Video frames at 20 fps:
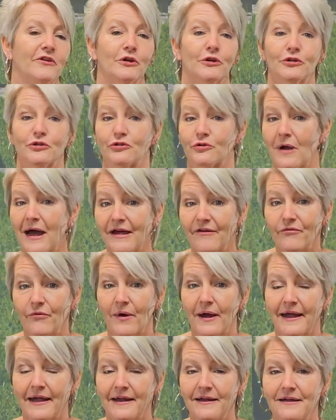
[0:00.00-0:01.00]
your
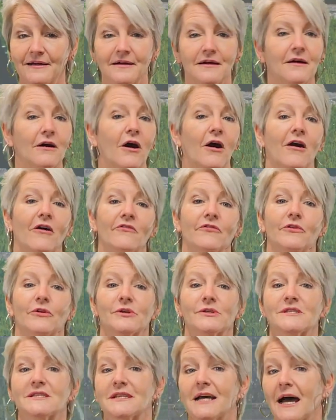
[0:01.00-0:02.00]
driveway, off
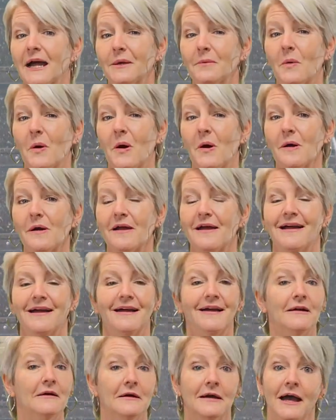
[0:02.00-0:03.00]
your sidewalk,
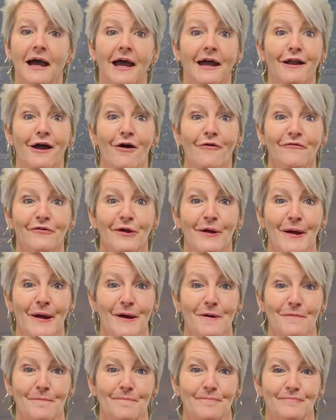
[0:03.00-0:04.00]
and off your
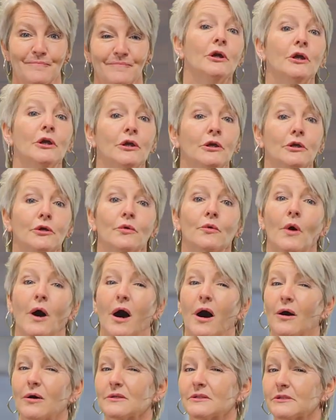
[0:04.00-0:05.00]
home. You
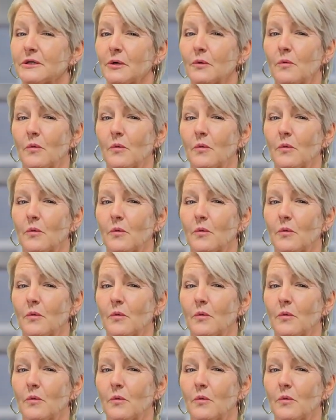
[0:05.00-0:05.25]
also